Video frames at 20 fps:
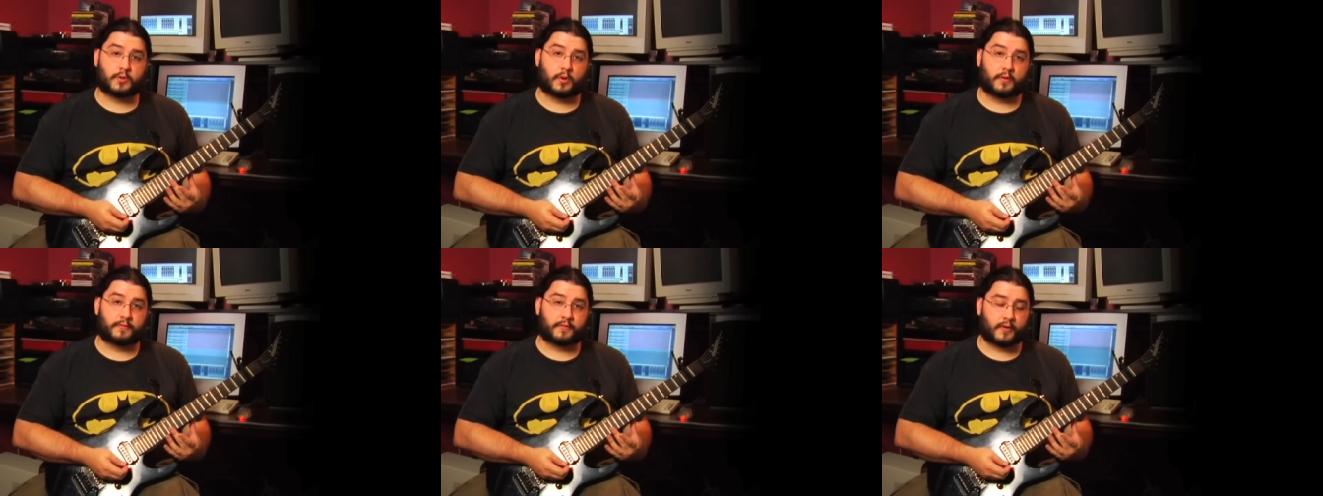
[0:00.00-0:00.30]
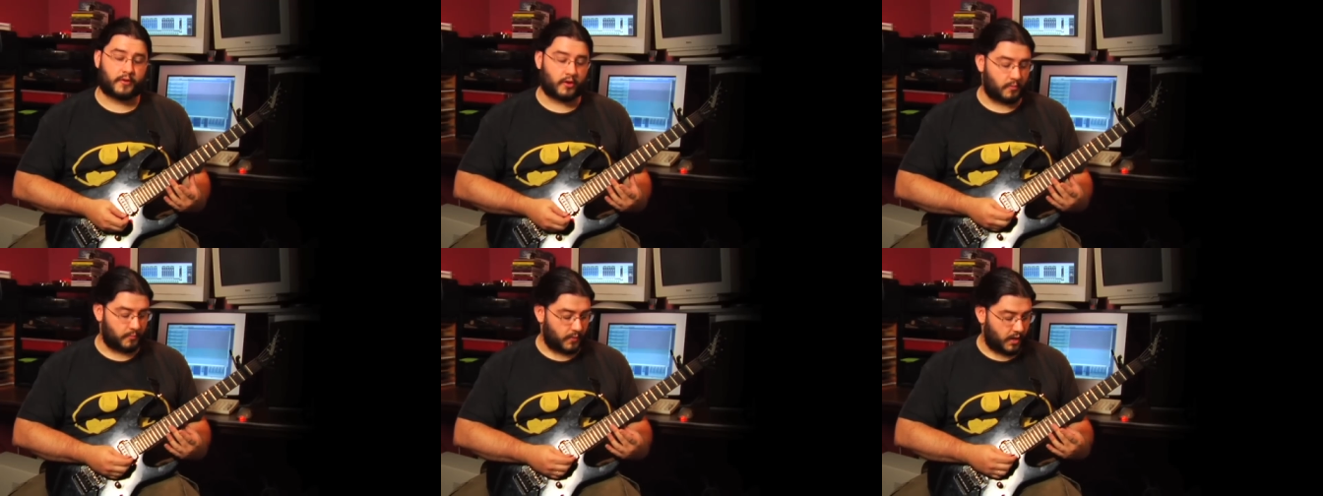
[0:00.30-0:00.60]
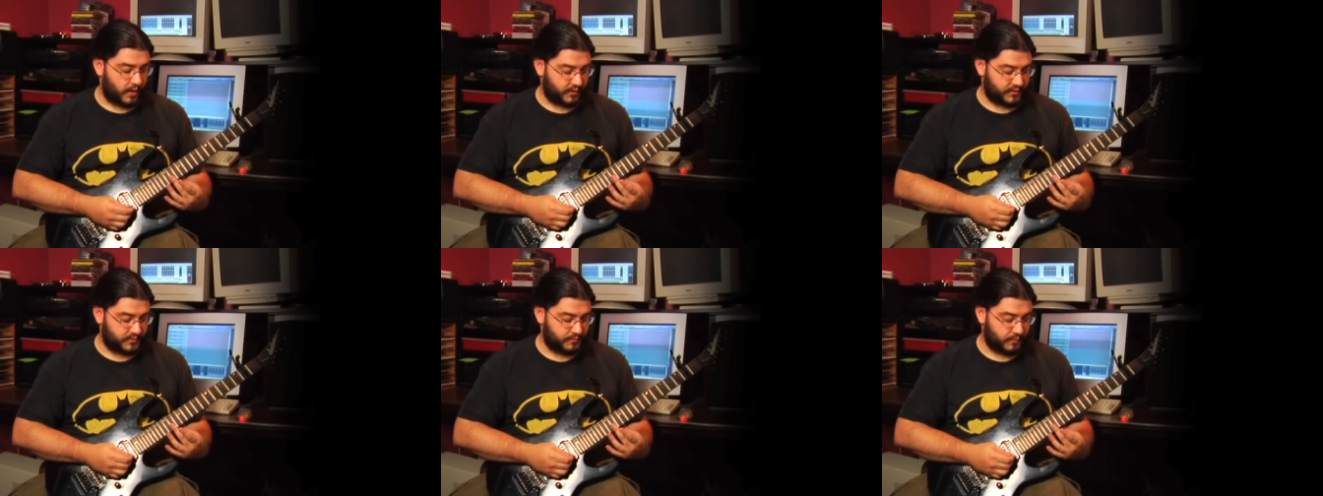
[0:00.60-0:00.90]
12th fret
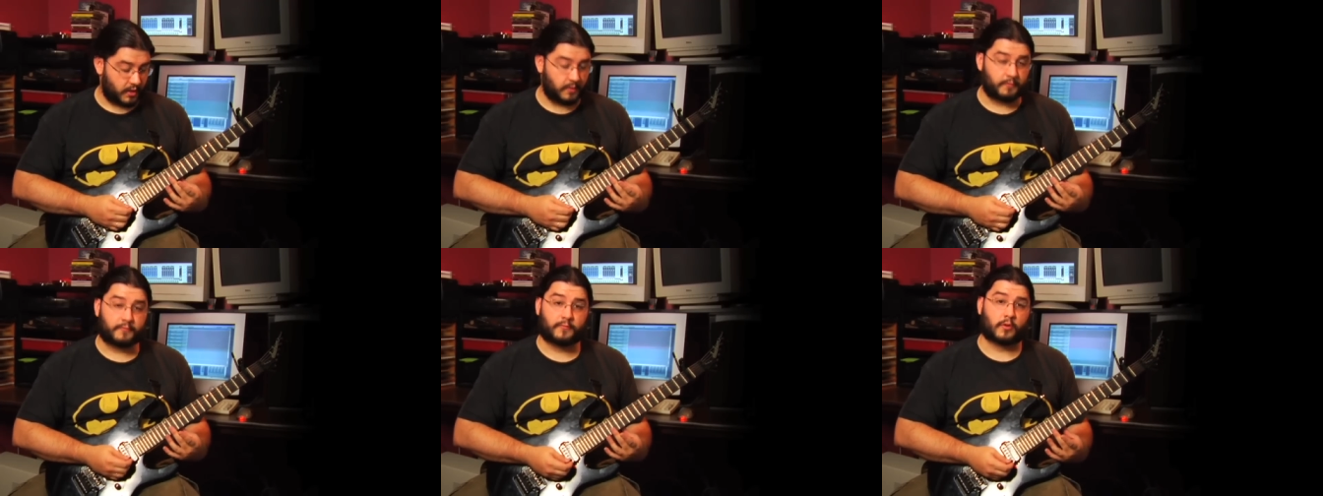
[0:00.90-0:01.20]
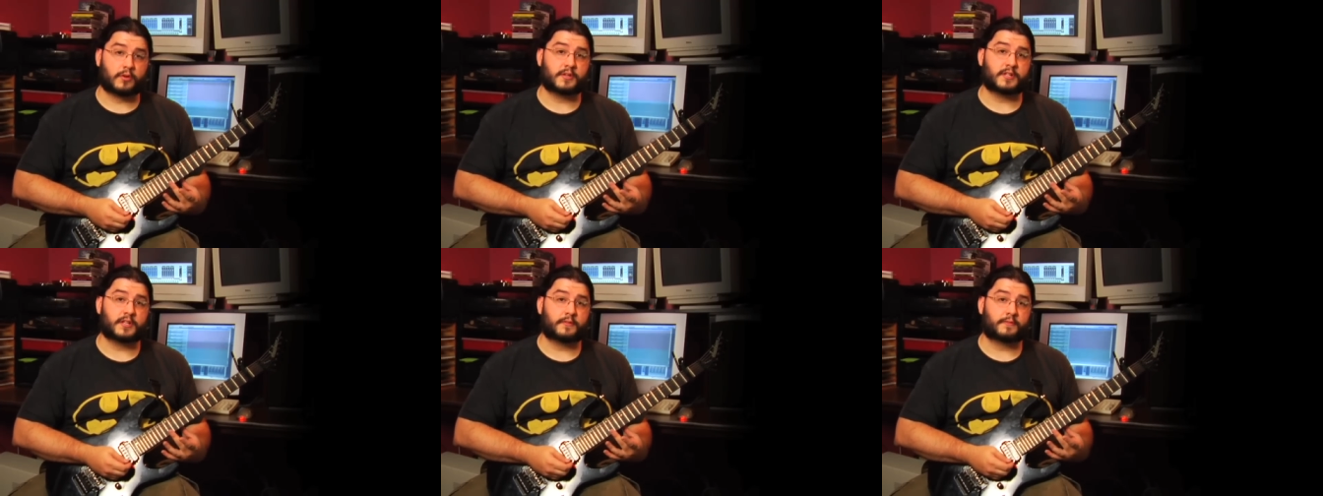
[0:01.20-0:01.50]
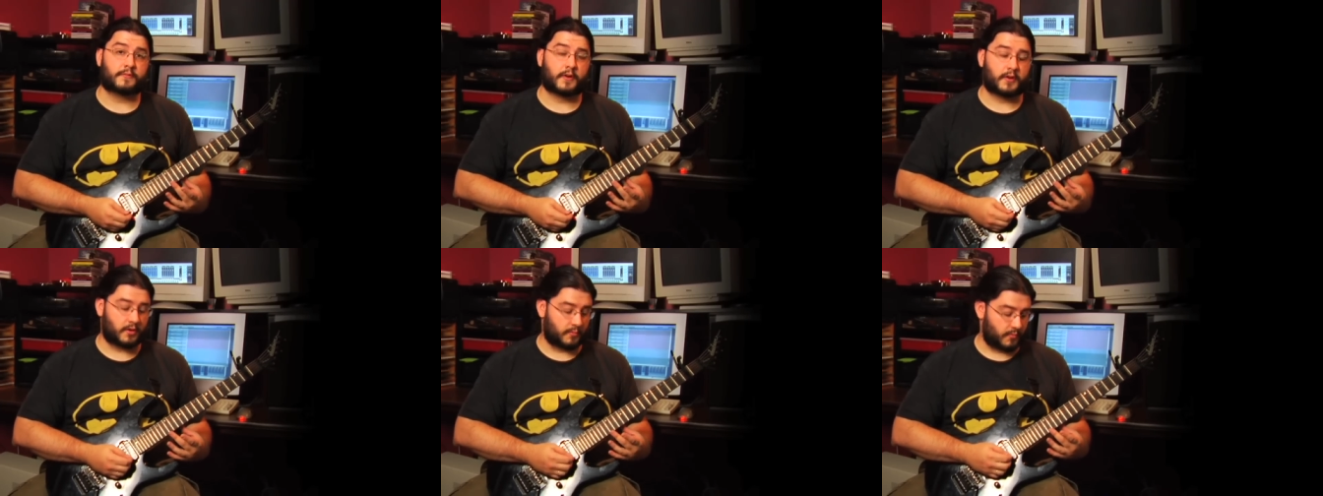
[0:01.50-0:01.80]
harmonics become
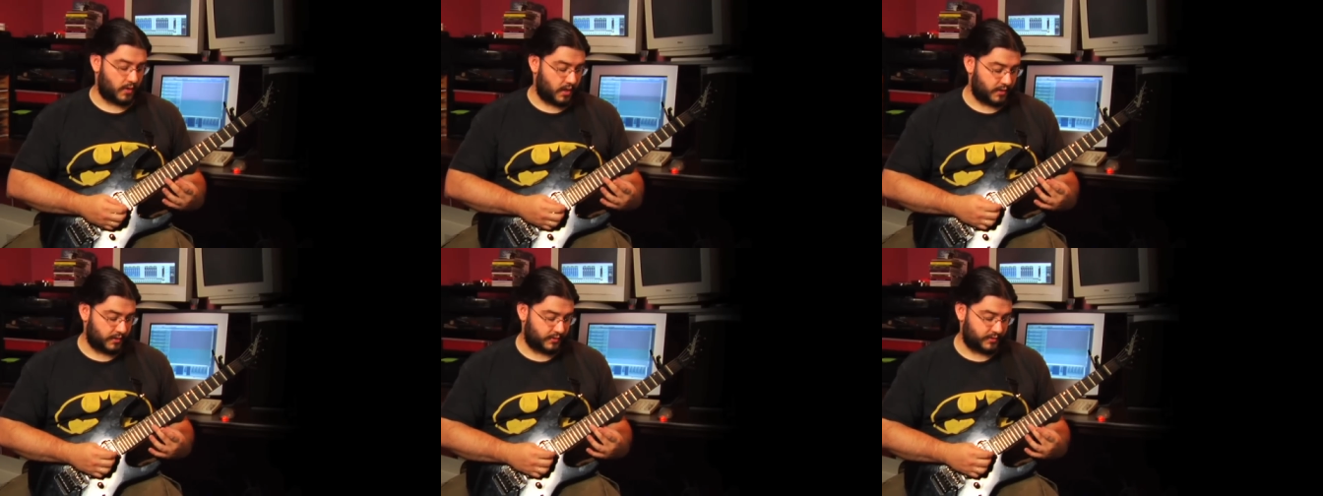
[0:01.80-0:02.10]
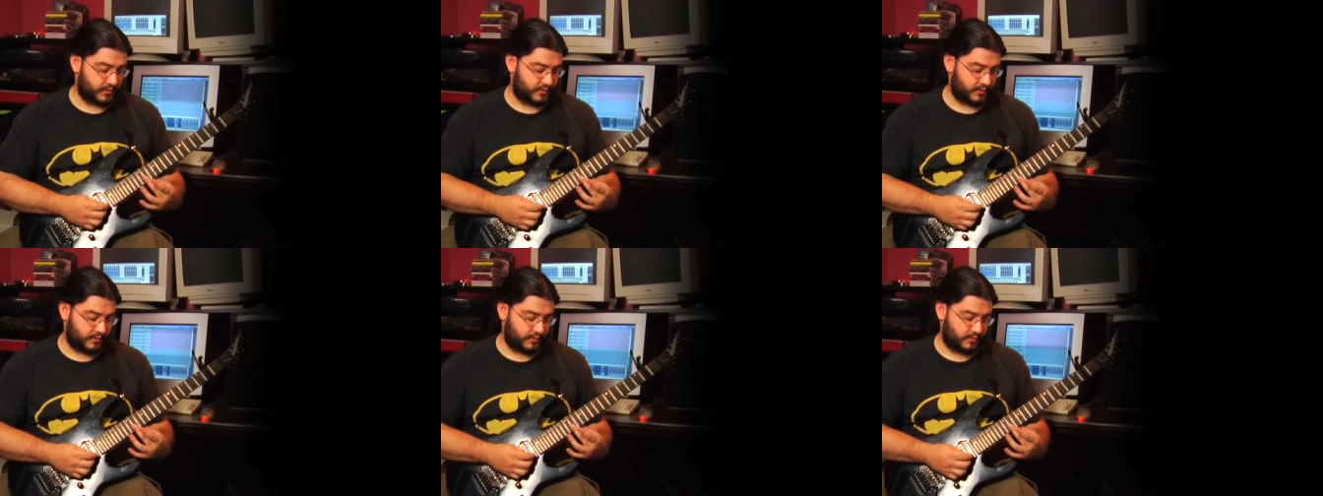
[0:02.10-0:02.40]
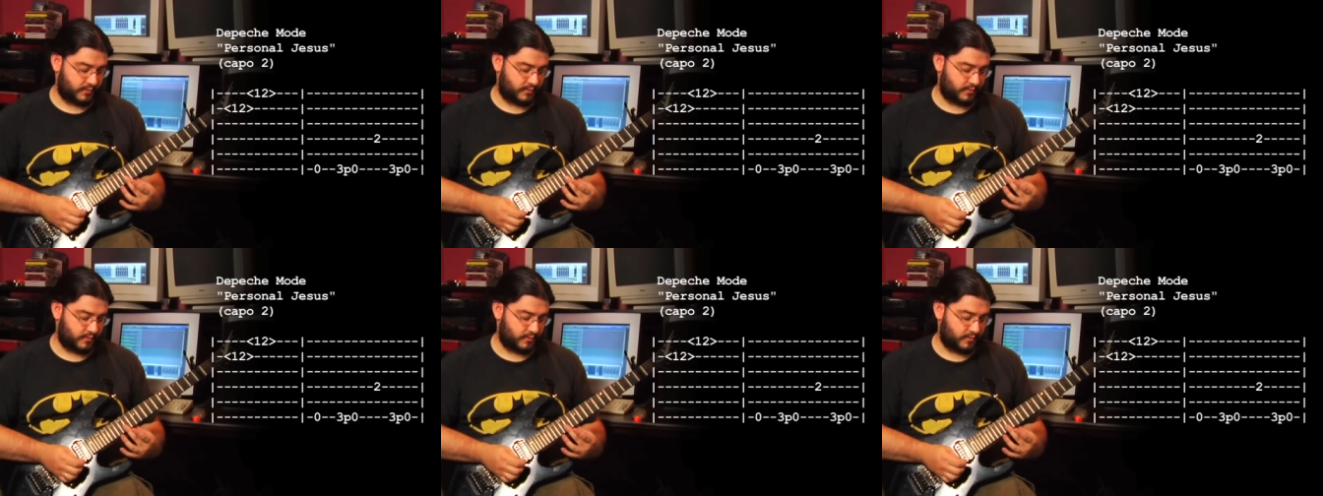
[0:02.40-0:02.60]
14th fret harmonics.